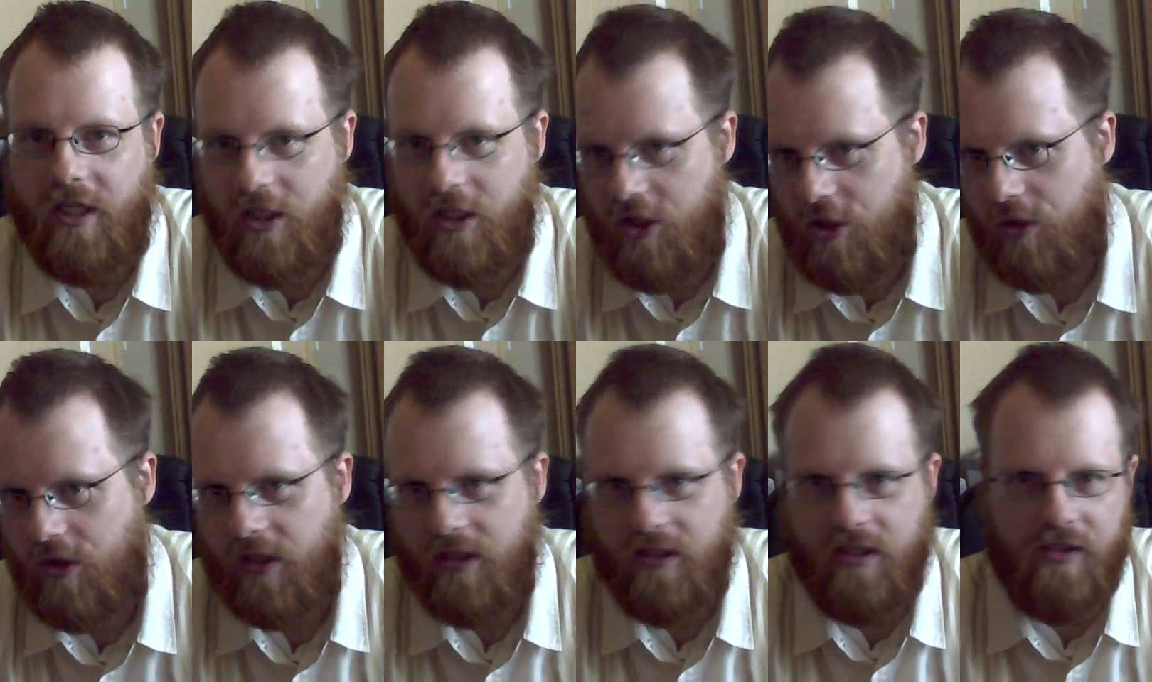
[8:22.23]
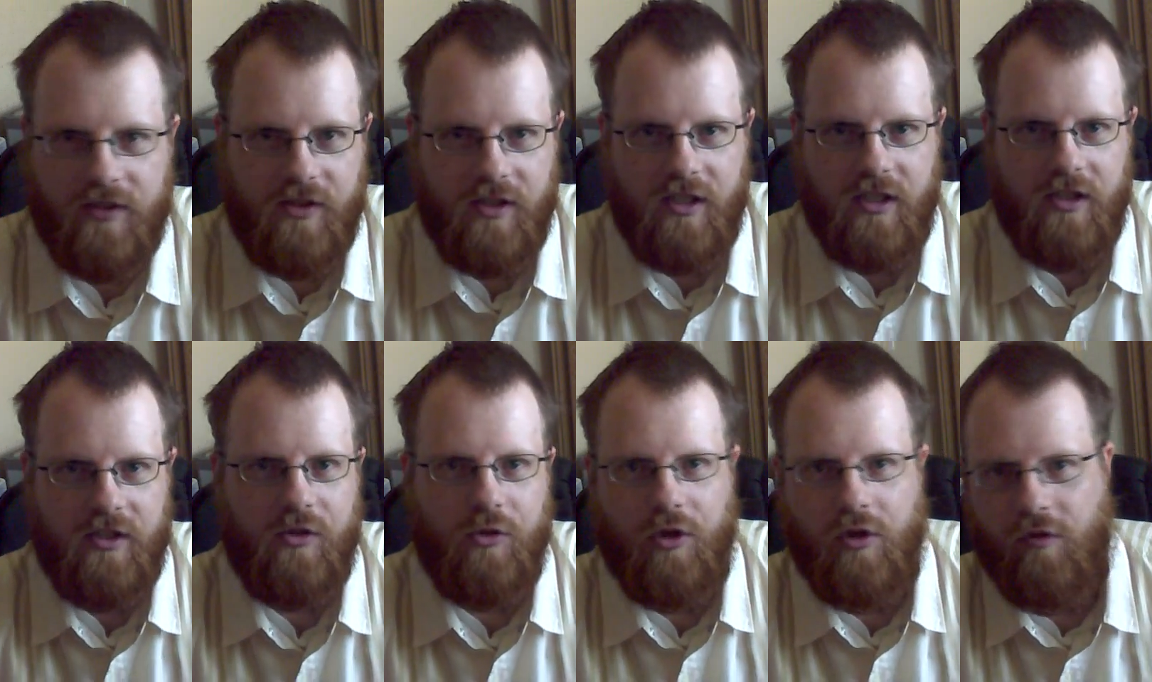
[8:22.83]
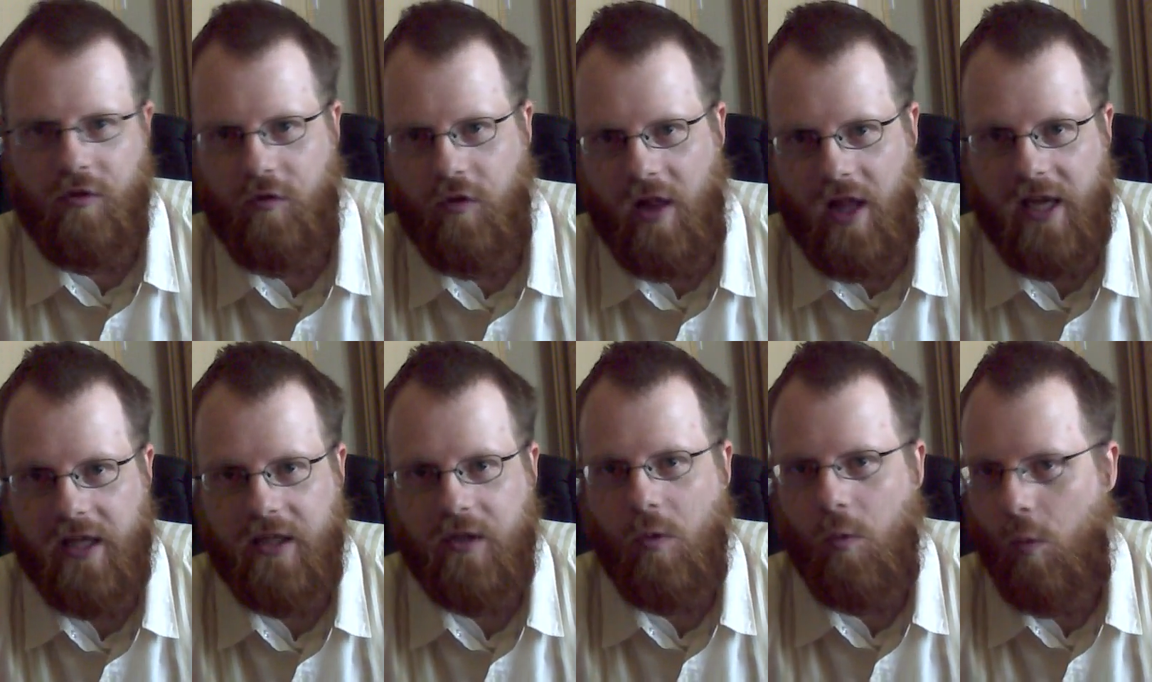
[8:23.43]
and you get to see sort of
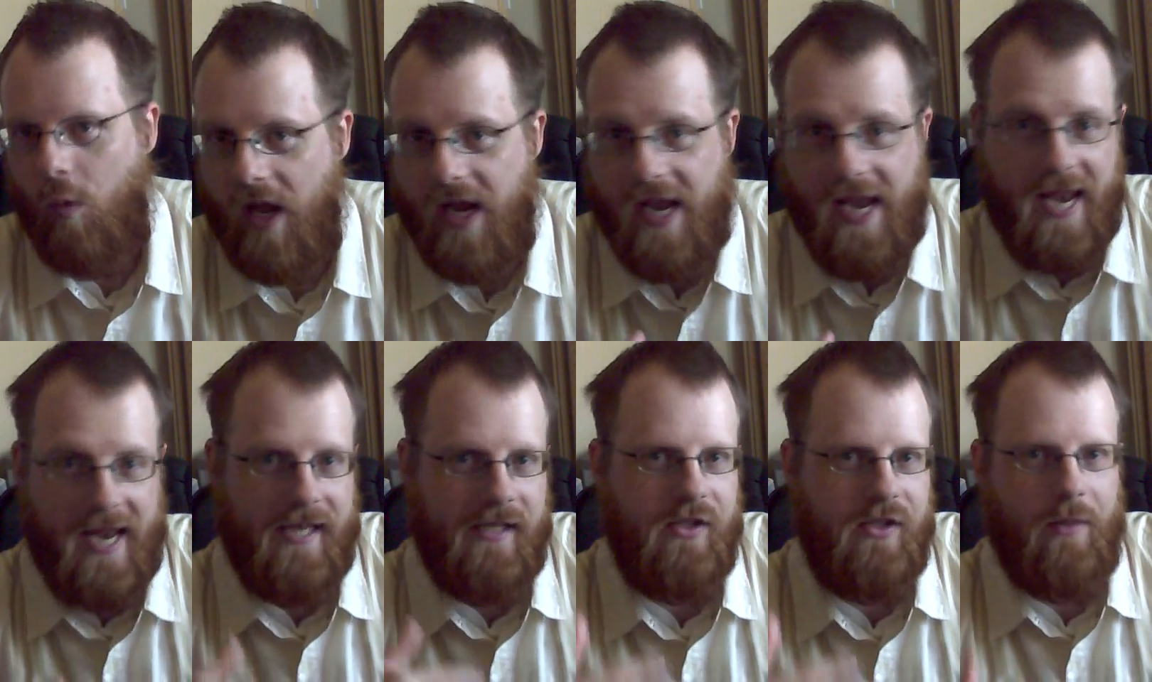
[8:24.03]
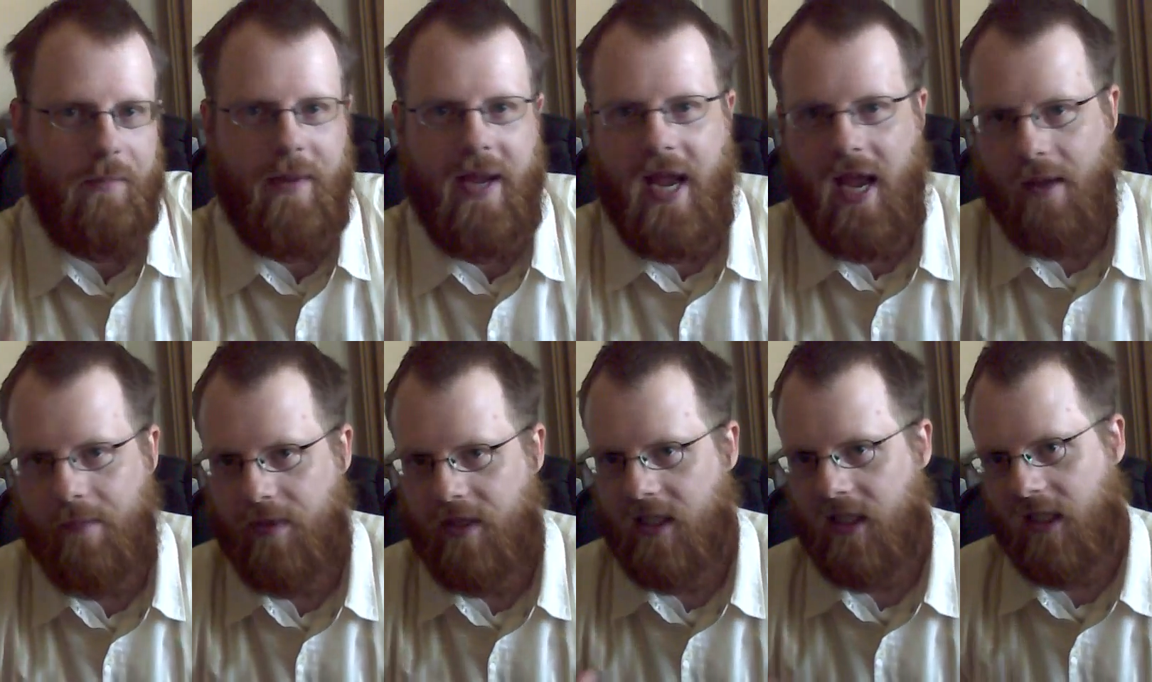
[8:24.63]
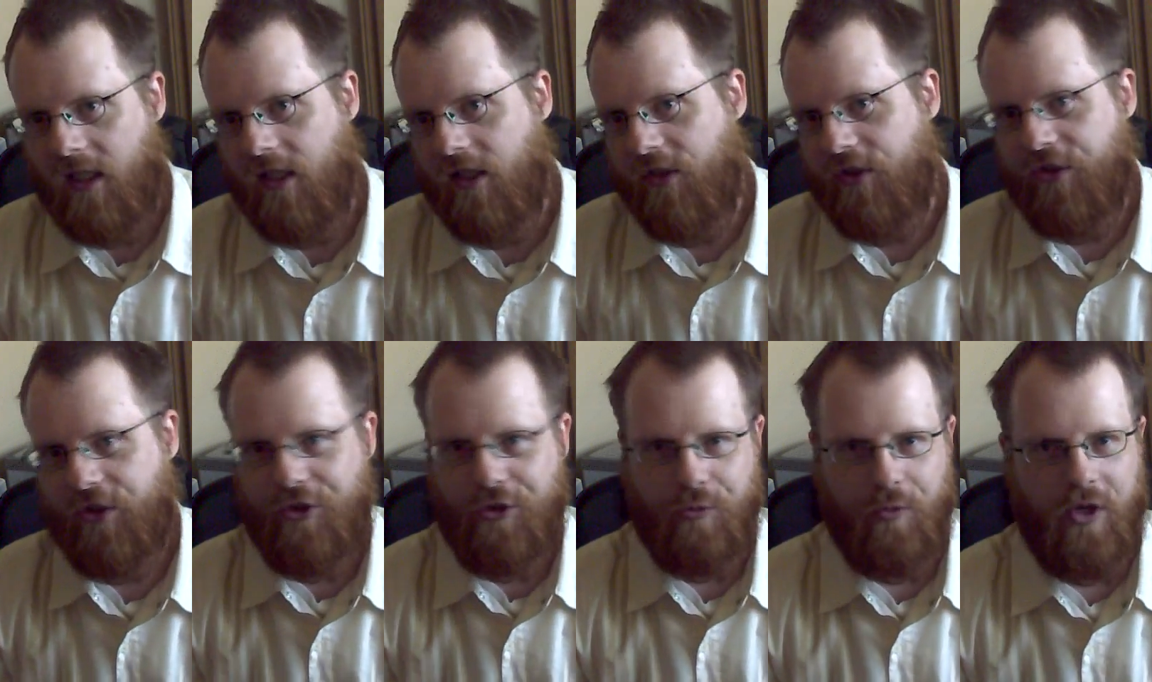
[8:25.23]
like what ends up happening in this
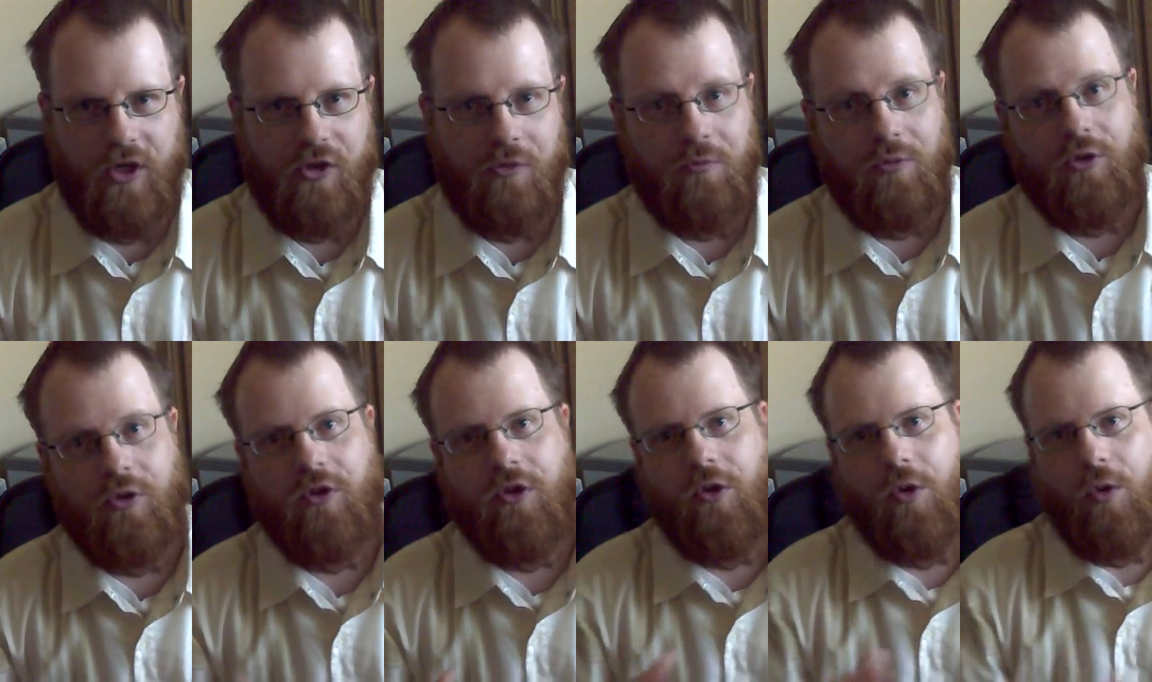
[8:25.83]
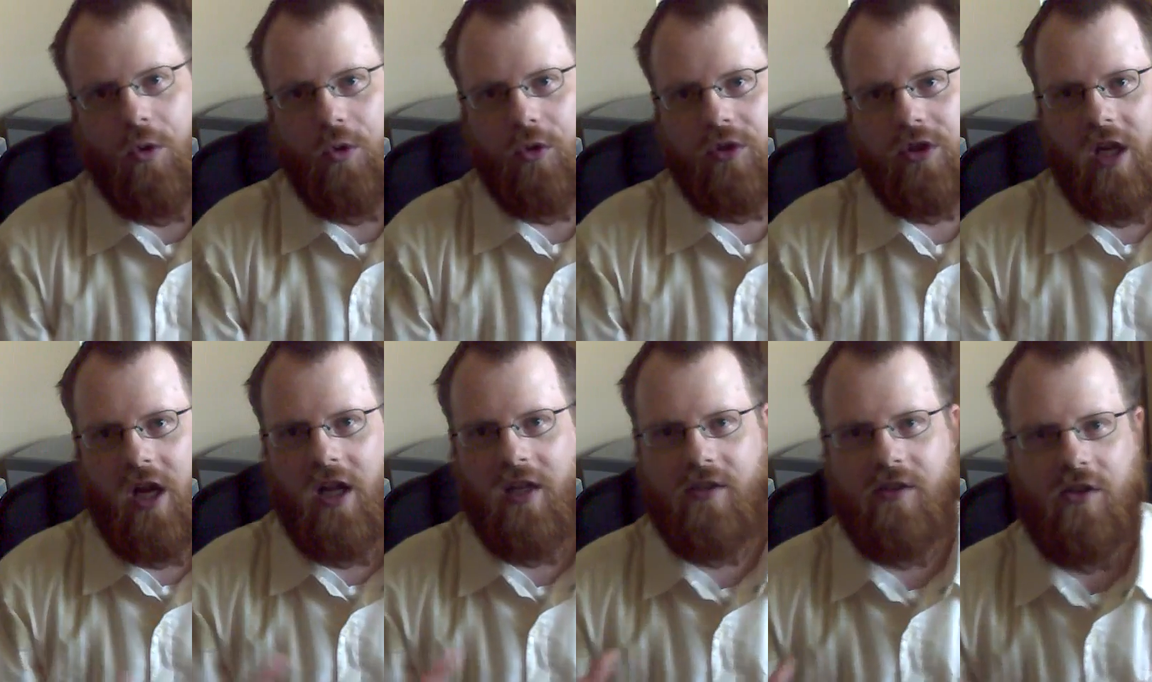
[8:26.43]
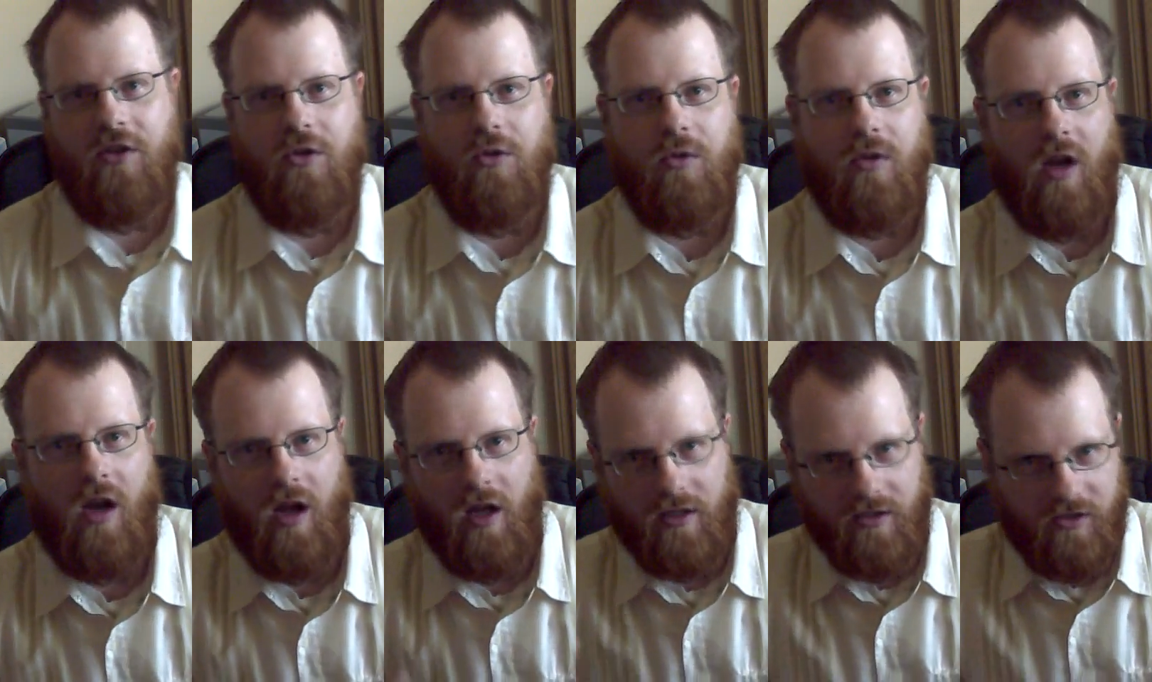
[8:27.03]
situation between the old gods and the new
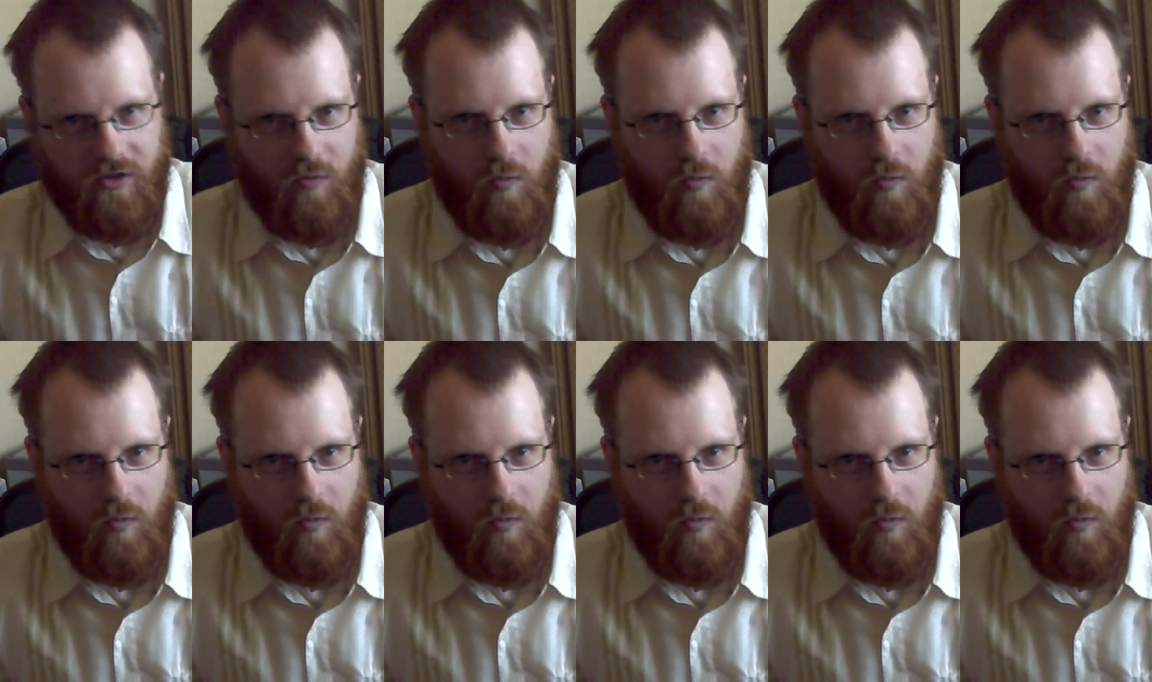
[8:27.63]
gods,